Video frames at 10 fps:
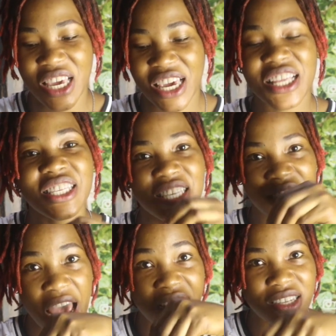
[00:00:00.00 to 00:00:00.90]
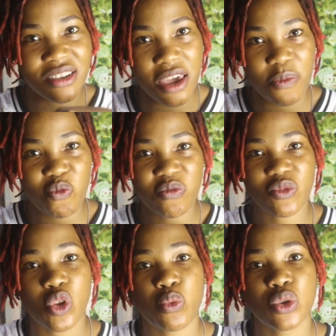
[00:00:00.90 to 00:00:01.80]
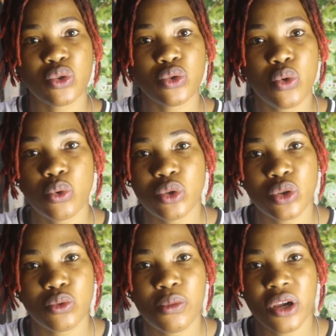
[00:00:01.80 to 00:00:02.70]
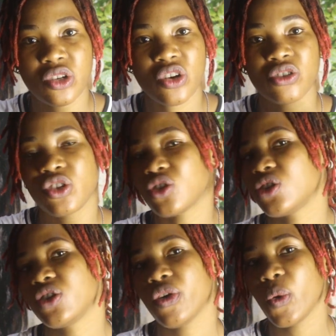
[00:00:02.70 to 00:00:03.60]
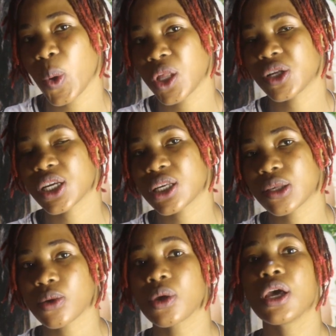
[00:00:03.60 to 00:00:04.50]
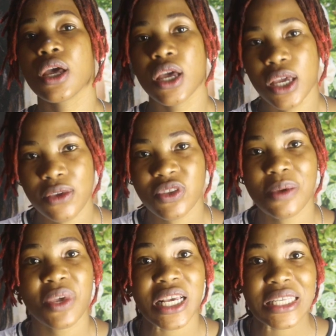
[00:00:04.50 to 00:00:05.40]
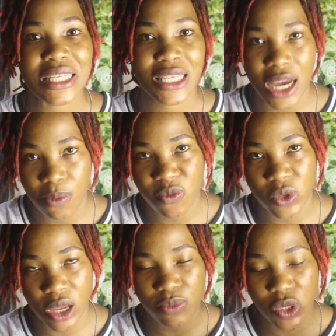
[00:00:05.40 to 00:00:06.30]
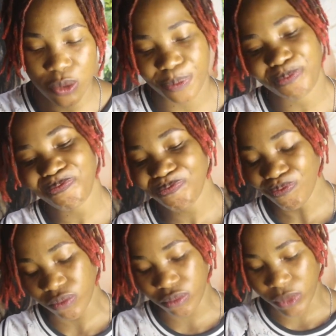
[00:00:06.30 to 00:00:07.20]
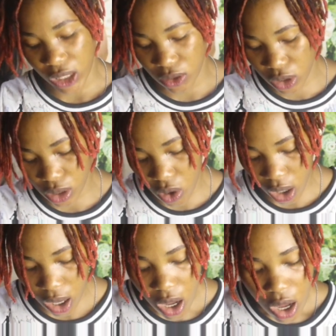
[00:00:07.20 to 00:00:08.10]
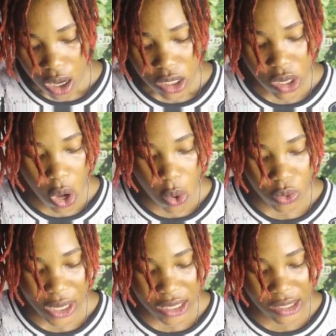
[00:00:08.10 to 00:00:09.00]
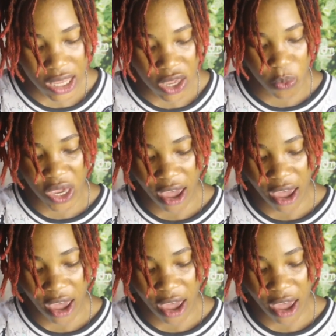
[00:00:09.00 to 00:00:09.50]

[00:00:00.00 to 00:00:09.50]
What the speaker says: say inside them there is no too much construction going on there, so it gives them easy time for them to lock. So lastly we